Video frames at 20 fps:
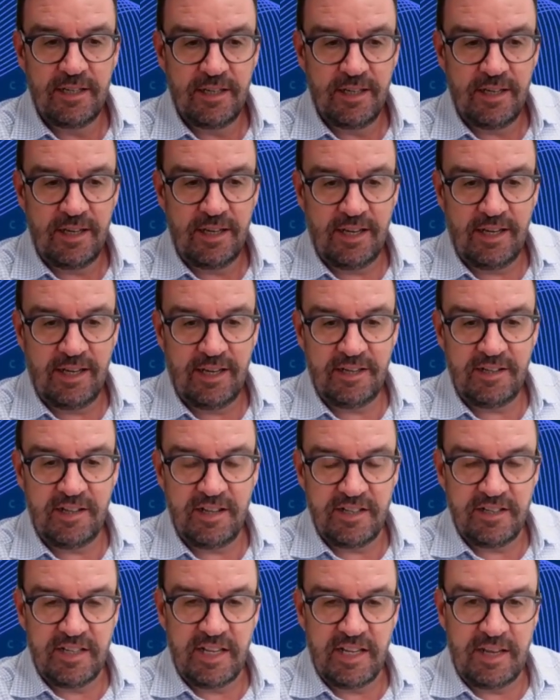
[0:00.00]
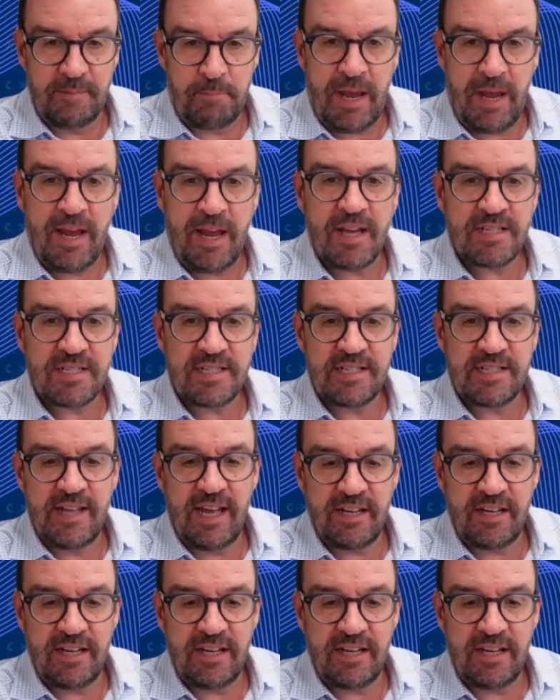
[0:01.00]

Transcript: they pass that